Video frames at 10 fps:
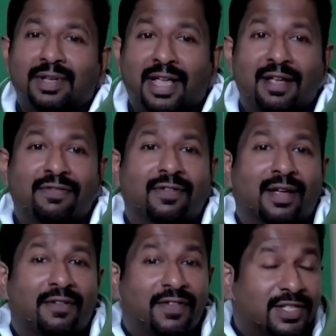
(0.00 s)
give
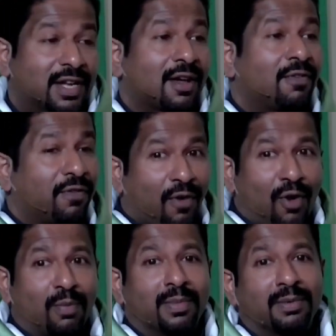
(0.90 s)
a physical
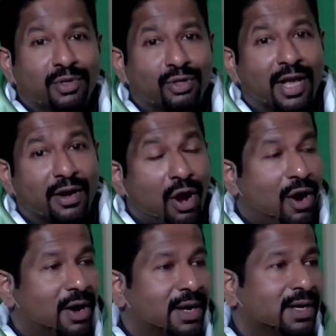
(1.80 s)
form to their
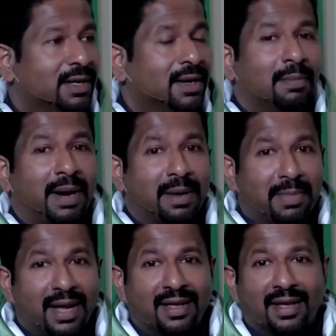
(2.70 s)
God by
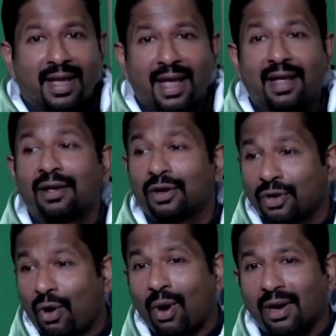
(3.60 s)
making a
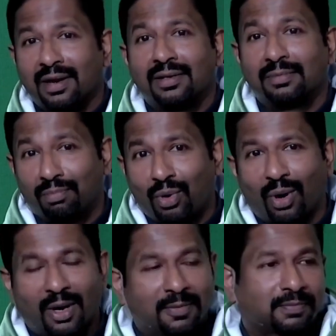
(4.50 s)
golden
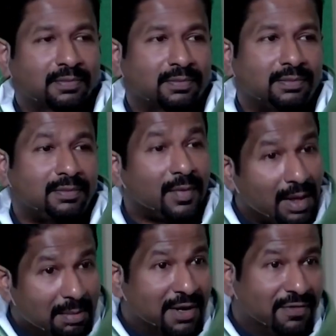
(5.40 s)
bull,
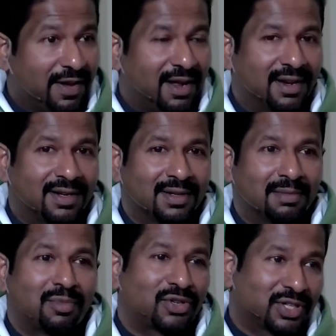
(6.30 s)
but failed.
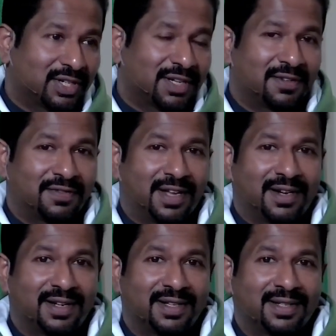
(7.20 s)
Moses
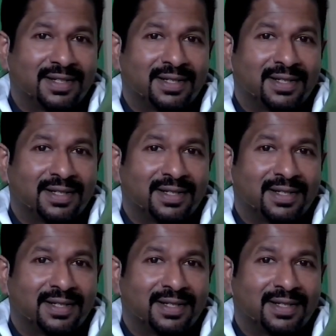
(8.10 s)
interfered.